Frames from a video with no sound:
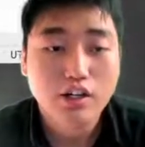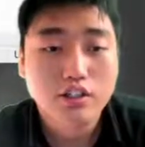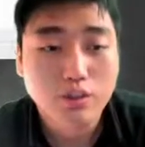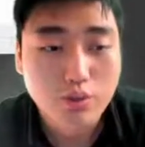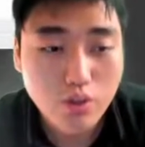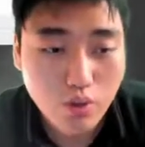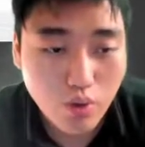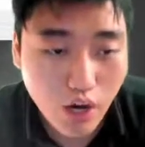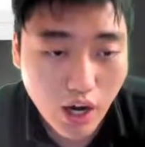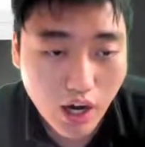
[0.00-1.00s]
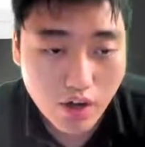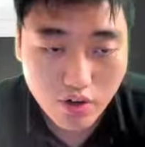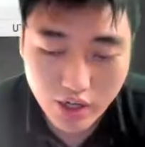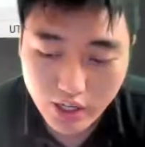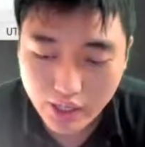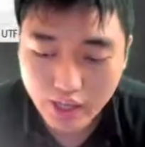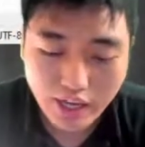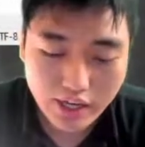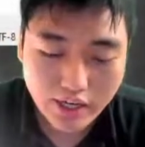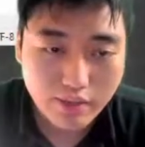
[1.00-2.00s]
so we do
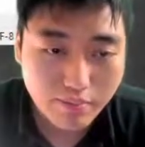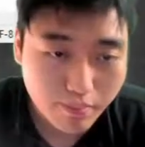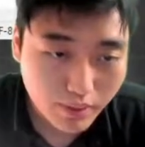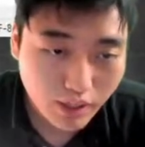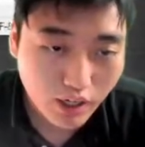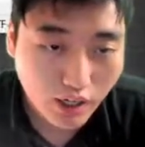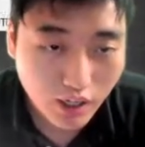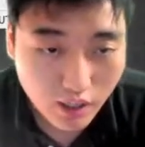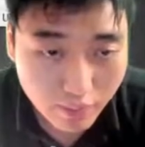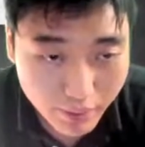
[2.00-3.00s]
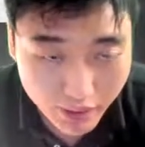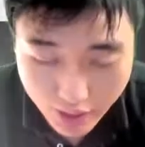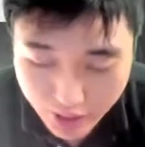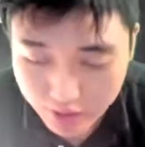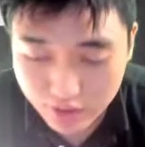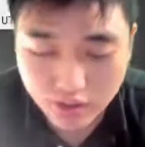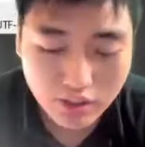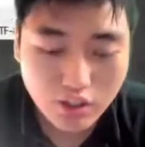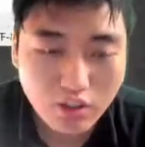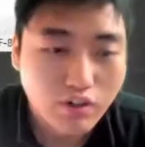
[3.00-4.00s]
180 uh, billion
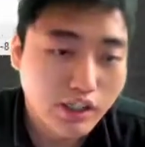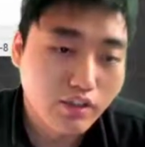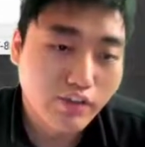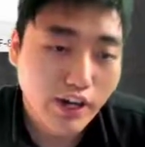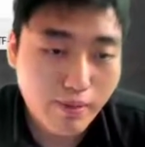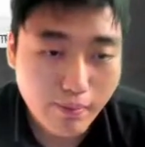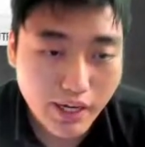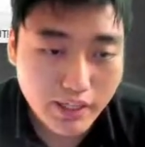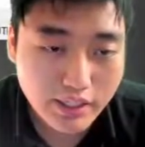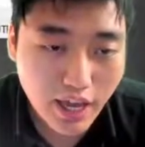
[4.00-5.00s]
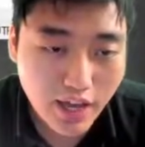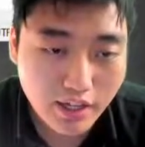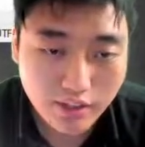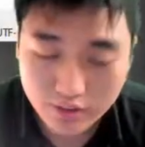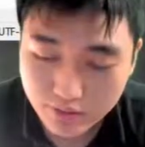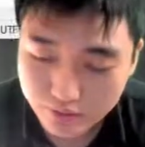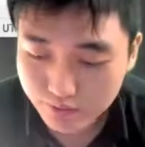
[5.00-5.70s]
right divided by 10